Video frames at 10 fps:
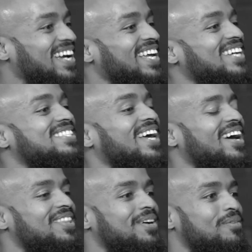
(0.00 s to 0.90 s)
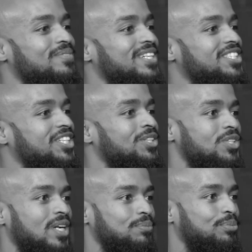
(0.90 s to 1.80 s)
Because the
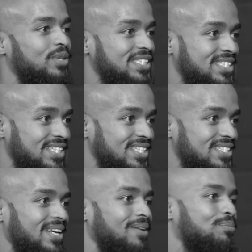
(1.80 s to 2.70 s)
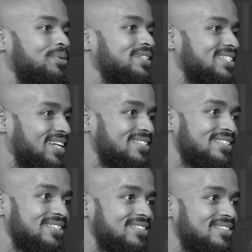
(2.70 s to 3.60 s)
children are princes and
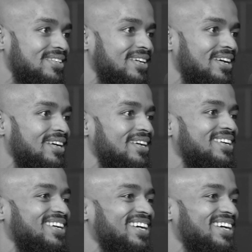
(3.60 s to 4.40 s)
princesses. Wow.